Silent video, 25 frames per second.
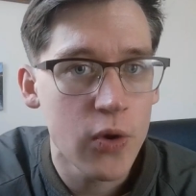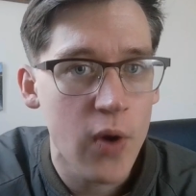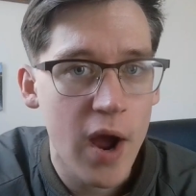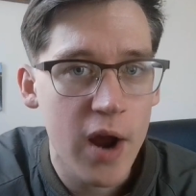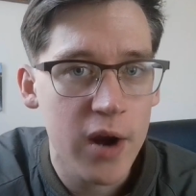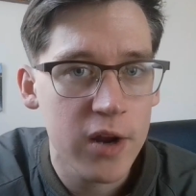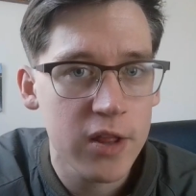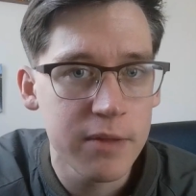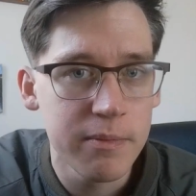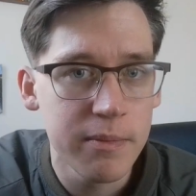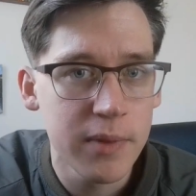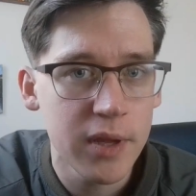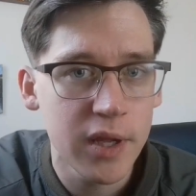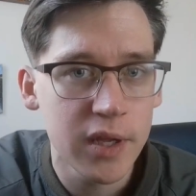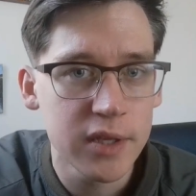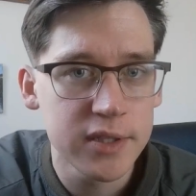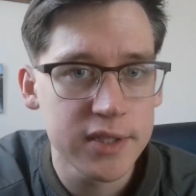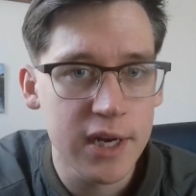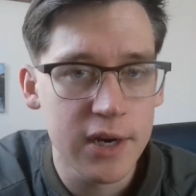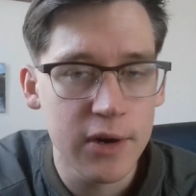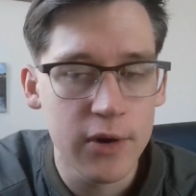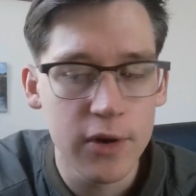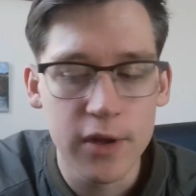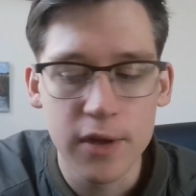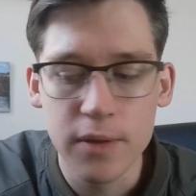out of the
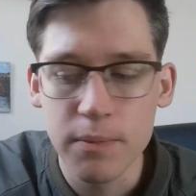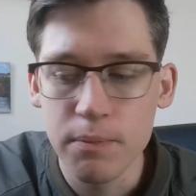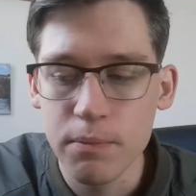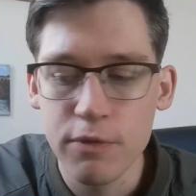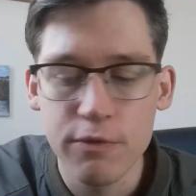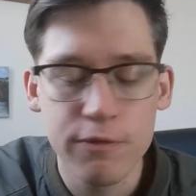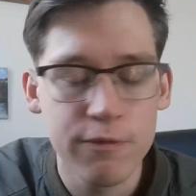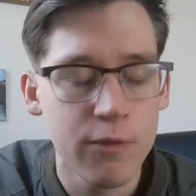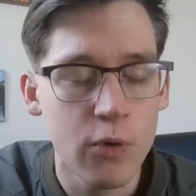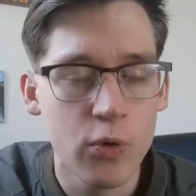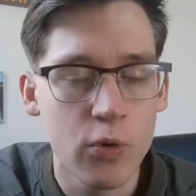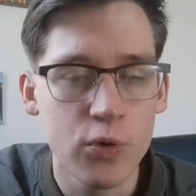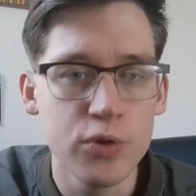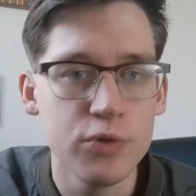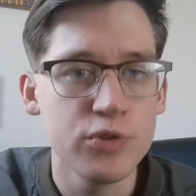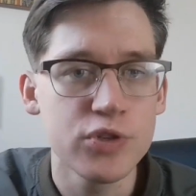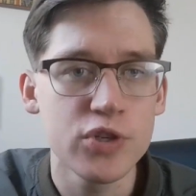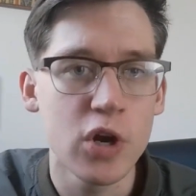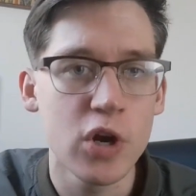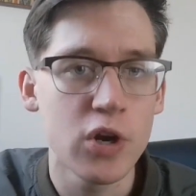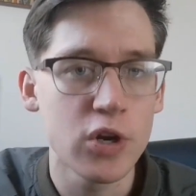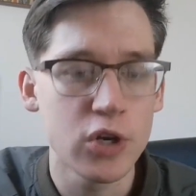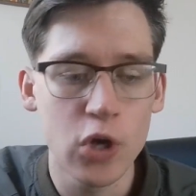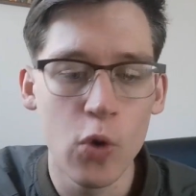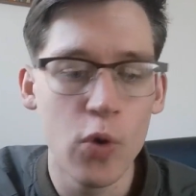military before you
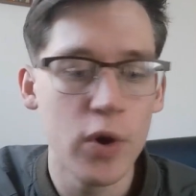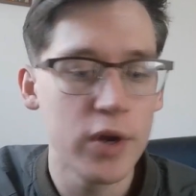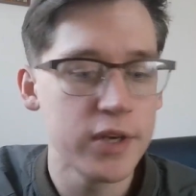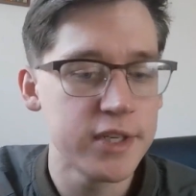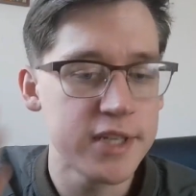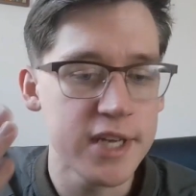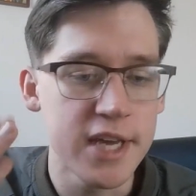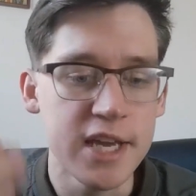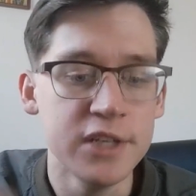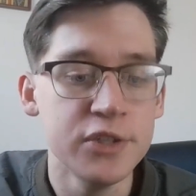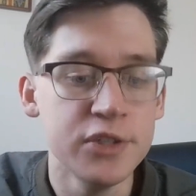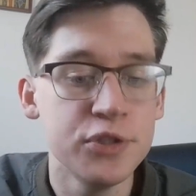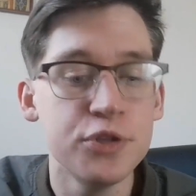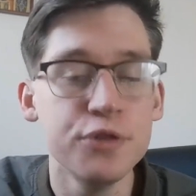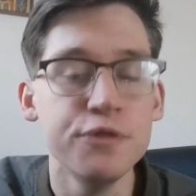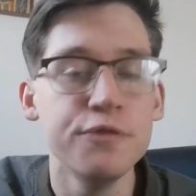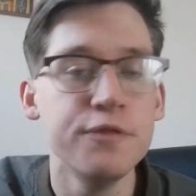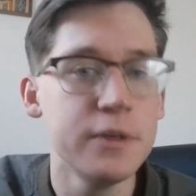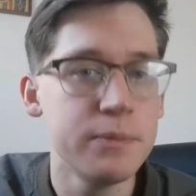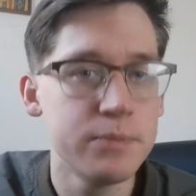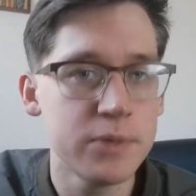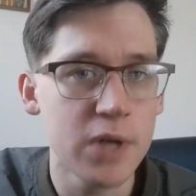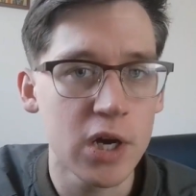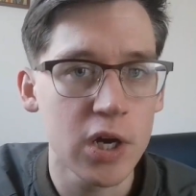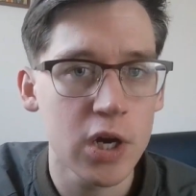start going to
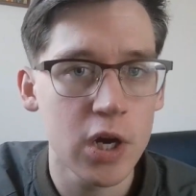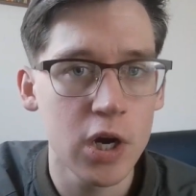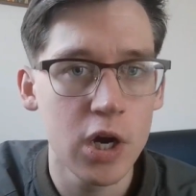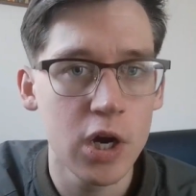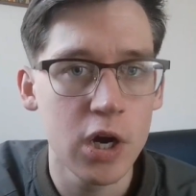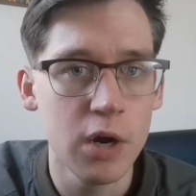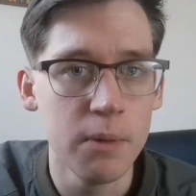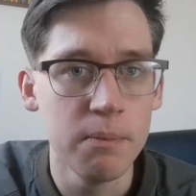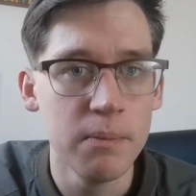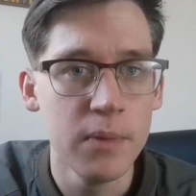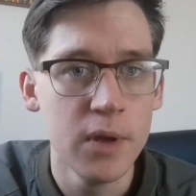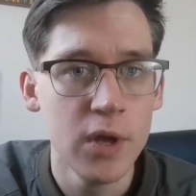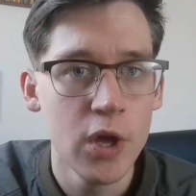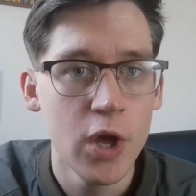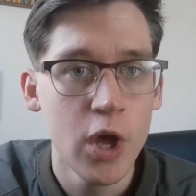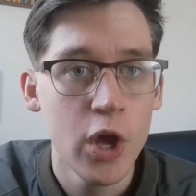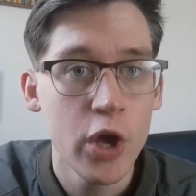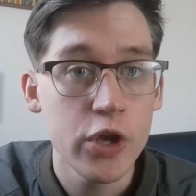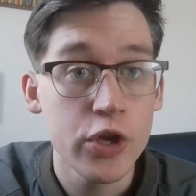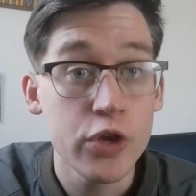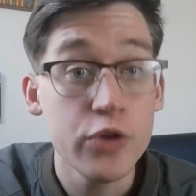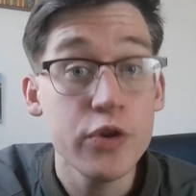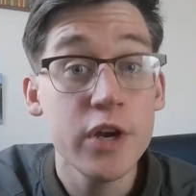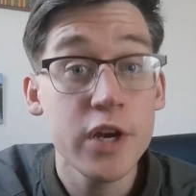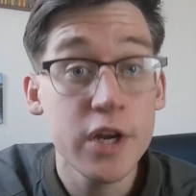intoveep.com.
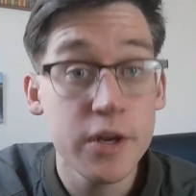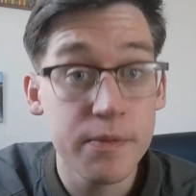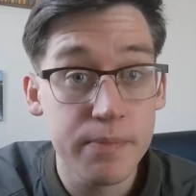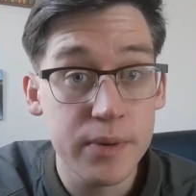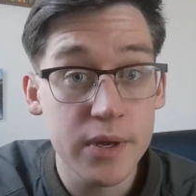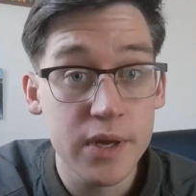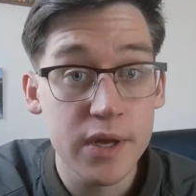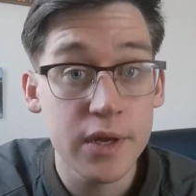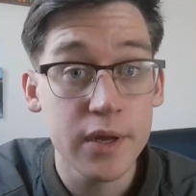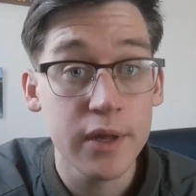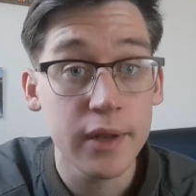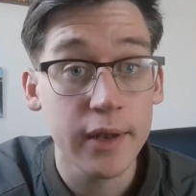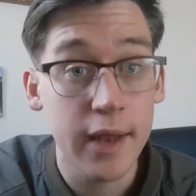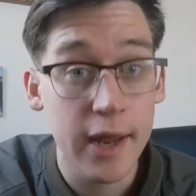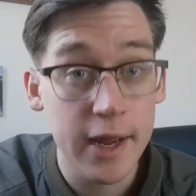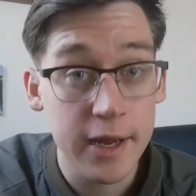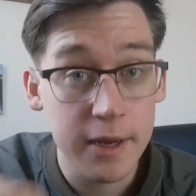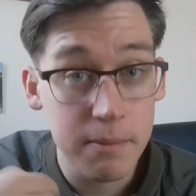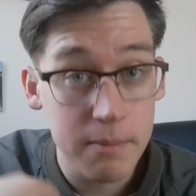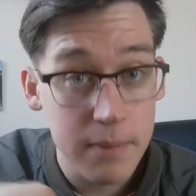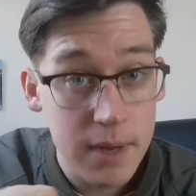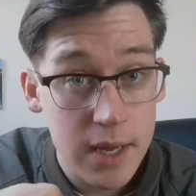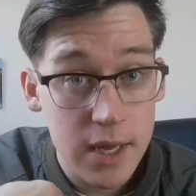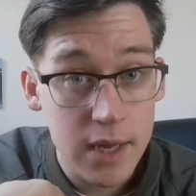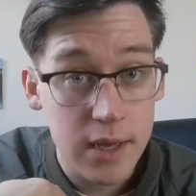You need to be, like
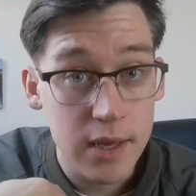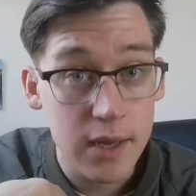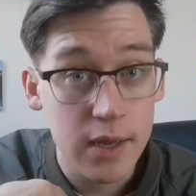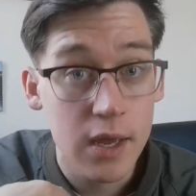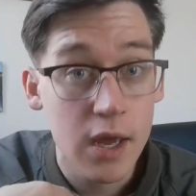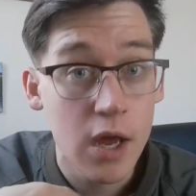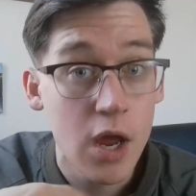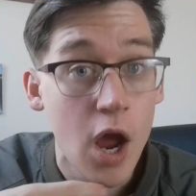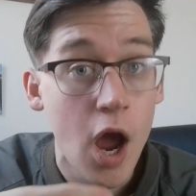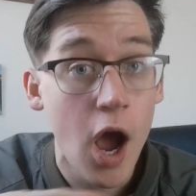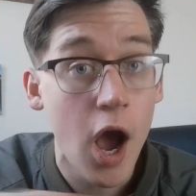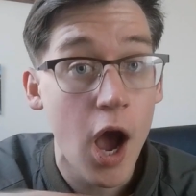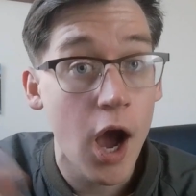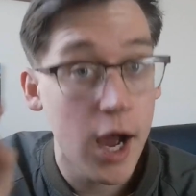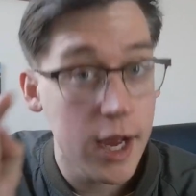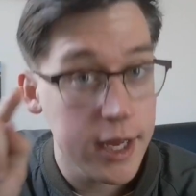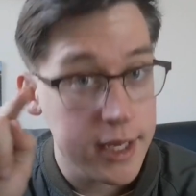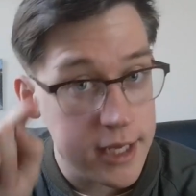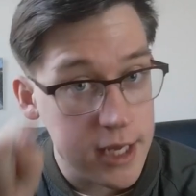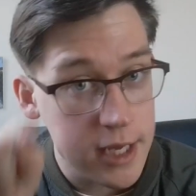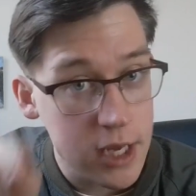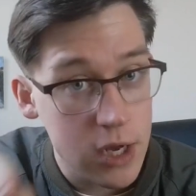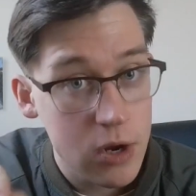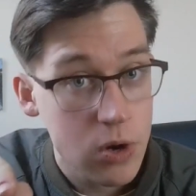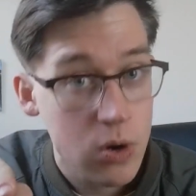me, a
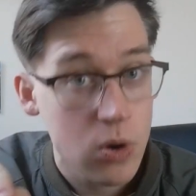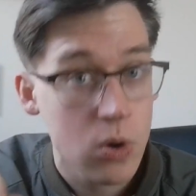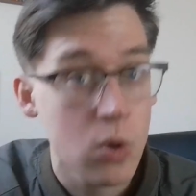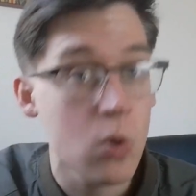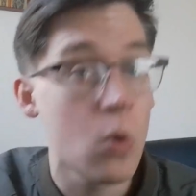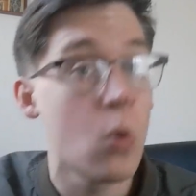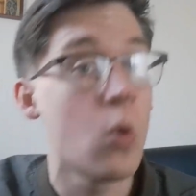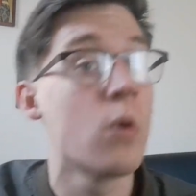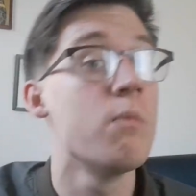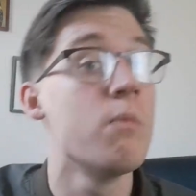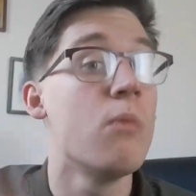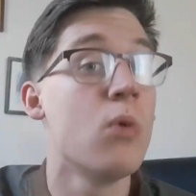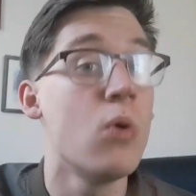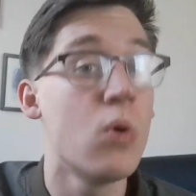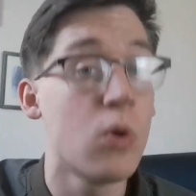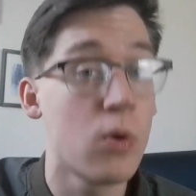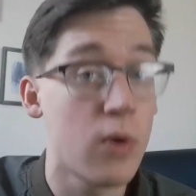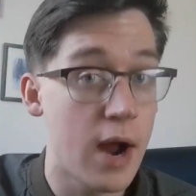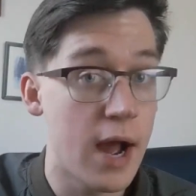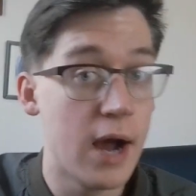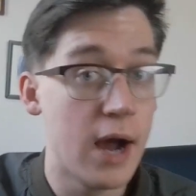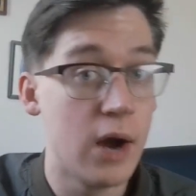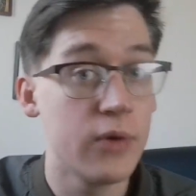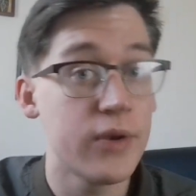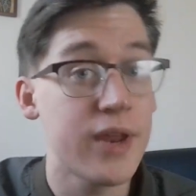year or more
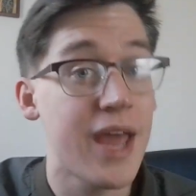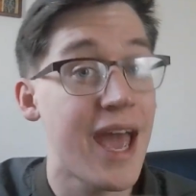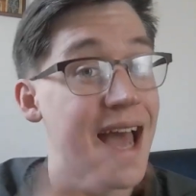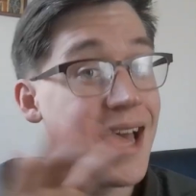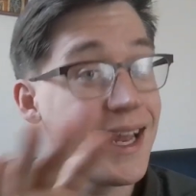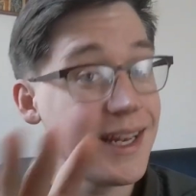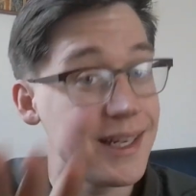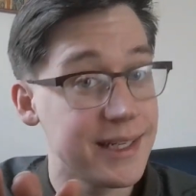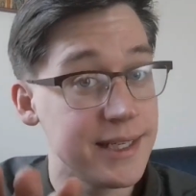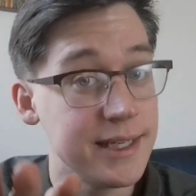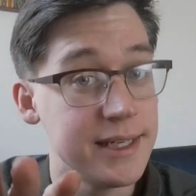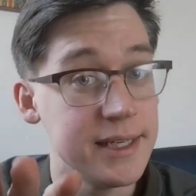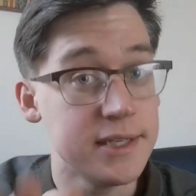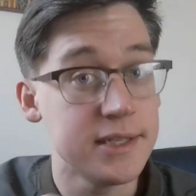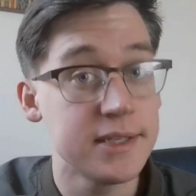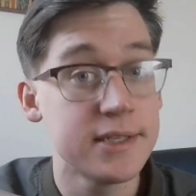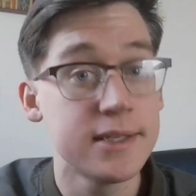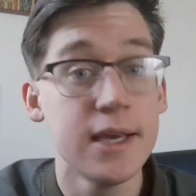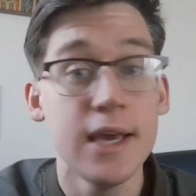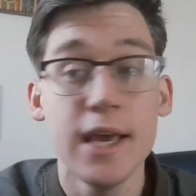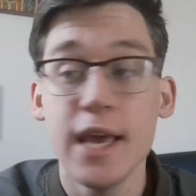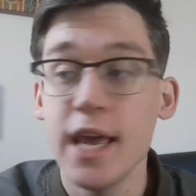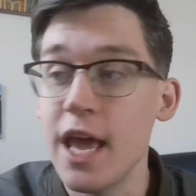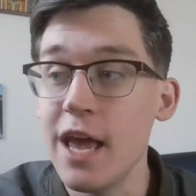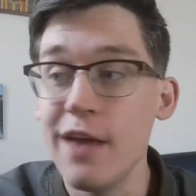out at least.
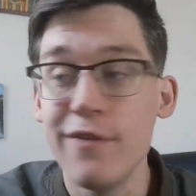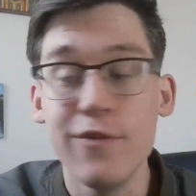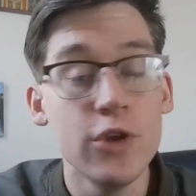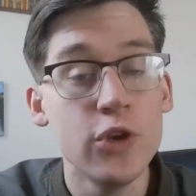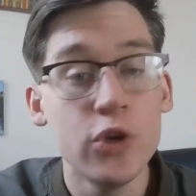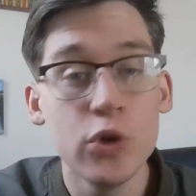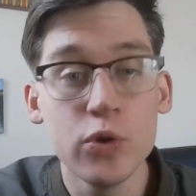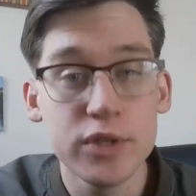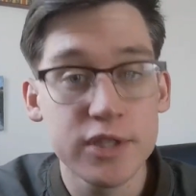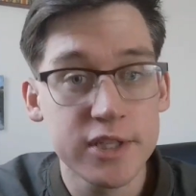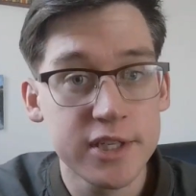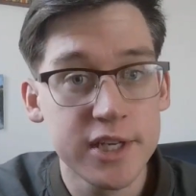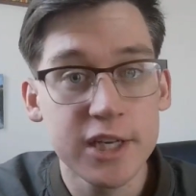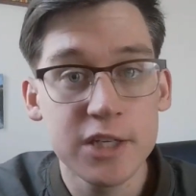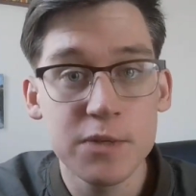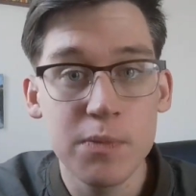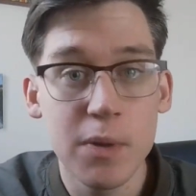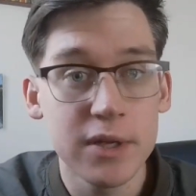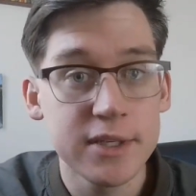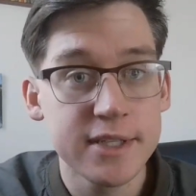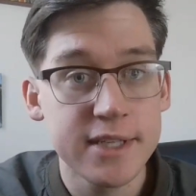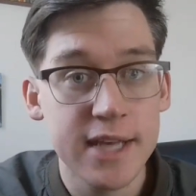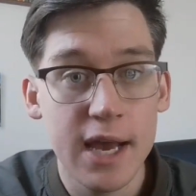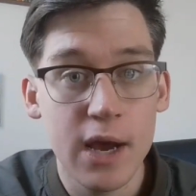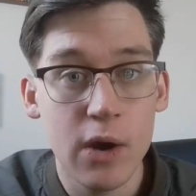If you do it 6
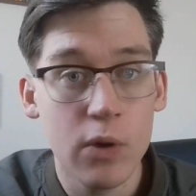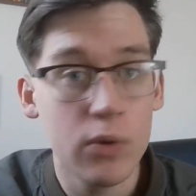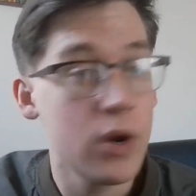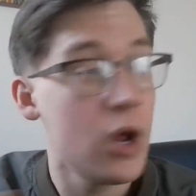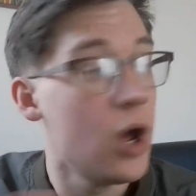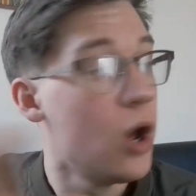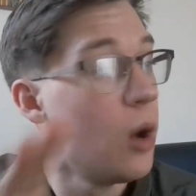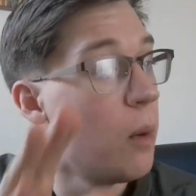months out,